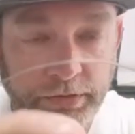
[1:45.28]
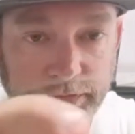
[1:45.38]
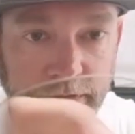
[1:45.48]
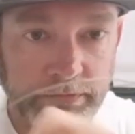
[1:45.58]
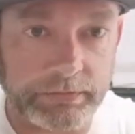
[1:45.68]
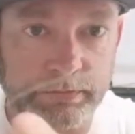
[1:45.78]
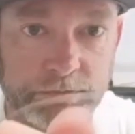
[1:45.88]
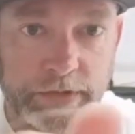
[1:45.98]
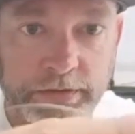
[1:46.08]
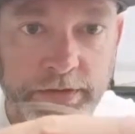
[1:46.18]
and
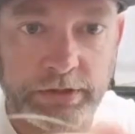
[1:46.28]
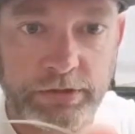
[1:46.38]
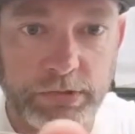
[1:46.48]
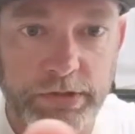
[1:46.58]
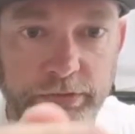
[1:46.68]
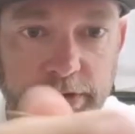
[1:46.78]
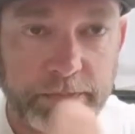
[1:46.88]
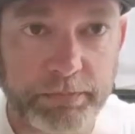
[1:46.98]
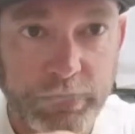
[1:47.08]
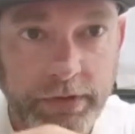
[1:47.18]
then you want to wrap
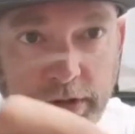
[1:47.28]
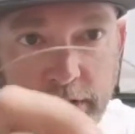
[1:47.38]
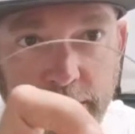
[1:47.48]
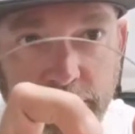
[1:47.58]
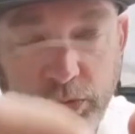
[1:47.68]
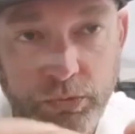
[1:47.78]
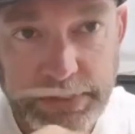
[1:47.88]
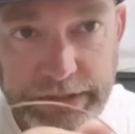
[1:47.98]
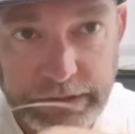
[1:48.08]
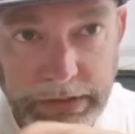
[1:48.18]
your leader
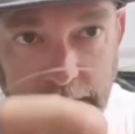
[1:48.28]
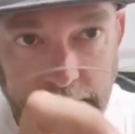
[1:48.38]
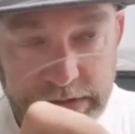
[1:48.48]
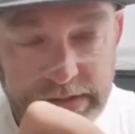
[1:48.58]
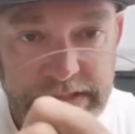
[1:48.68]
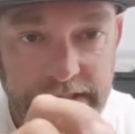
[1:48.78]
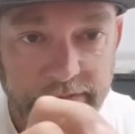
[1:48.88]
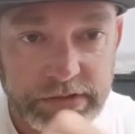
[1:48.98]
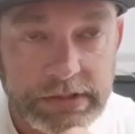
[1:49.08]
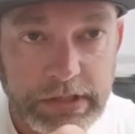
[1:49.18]
line 7
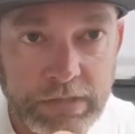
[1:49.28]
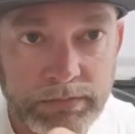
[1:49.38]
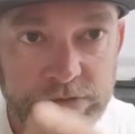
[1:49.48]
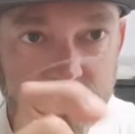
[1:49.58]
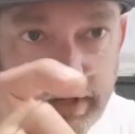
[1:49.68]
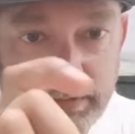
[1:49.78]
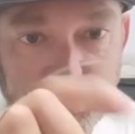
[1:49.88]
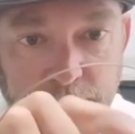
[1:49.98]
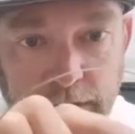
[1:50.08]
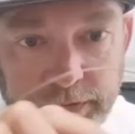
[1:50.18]
times around
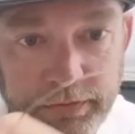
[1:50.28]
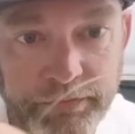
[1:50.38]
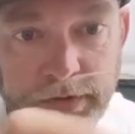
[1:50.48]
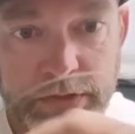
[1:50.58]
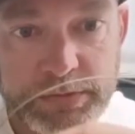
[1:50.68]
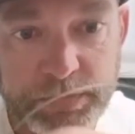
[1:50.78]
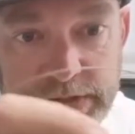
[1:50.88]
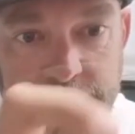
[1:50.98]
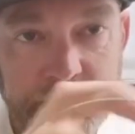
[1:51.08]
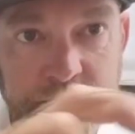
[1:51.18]
both of those pieces
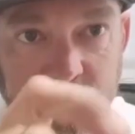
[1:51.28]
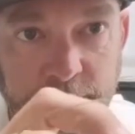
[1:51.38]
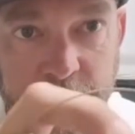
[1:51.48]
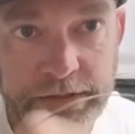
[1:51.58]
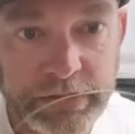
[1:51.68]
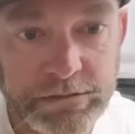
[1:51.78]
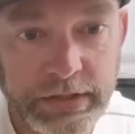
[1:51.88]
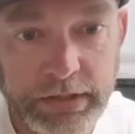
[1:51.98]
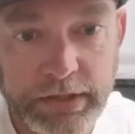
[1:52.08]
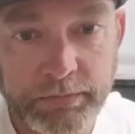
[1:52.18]
of braid that now
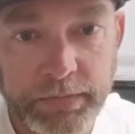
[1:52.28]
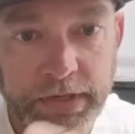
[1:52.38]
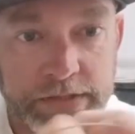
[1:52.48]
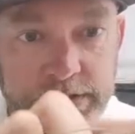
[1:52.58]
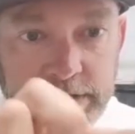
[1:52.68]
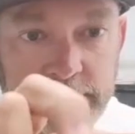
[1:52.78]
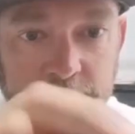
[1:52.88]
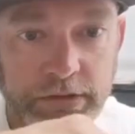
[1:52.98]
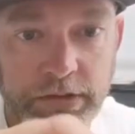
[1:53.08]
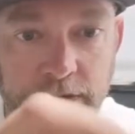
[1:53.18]
come back. So you're going to go
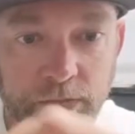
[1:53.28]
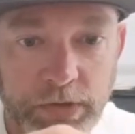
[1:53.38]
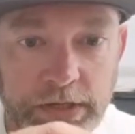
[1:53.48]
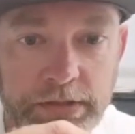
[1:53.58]
1,